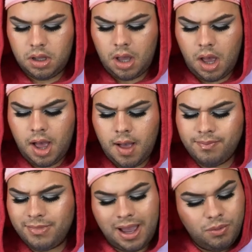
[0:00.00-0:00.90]

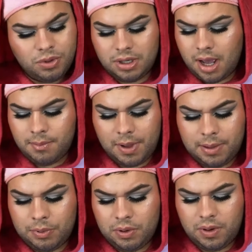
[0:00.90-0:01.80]
I would not buy
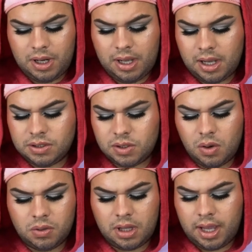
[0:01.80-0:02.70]
Purity. I
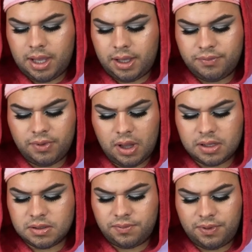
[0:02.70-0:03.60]
don't like
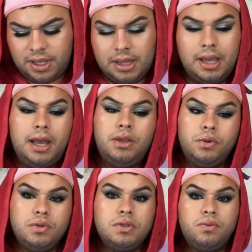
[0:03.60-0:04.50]
Philosophy. Like, I
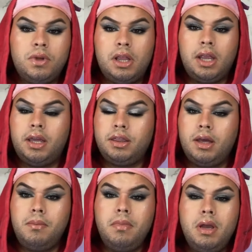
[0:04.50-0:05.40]
used to really like
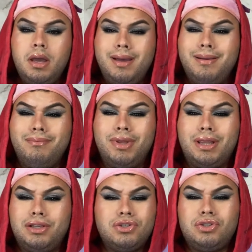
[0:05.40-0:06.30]
them, but
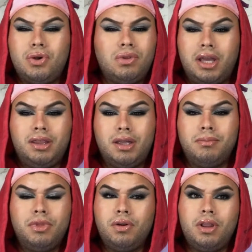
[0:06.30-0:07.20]
I just don't like
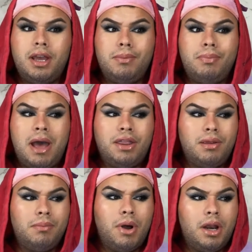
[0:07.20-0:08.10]
them. They're like Bath
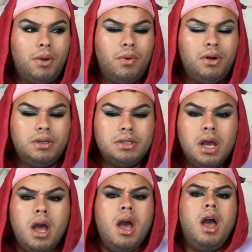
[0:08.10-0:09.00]
and Body Works.
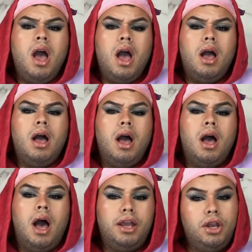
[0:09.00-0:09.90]

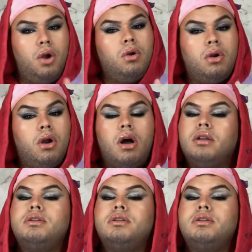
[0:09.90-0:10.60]
I know, girl.